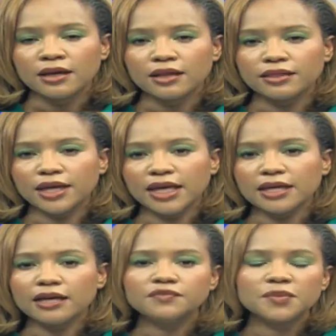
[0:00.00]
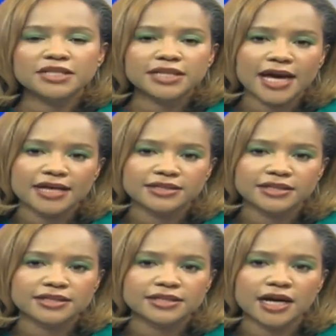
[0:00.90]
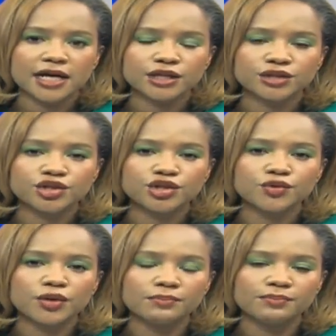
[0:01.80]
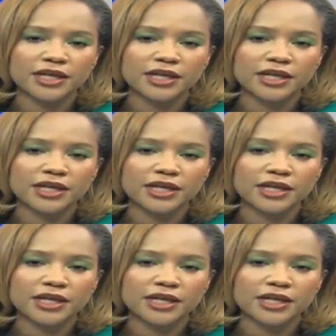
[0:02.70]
The government has set aside 2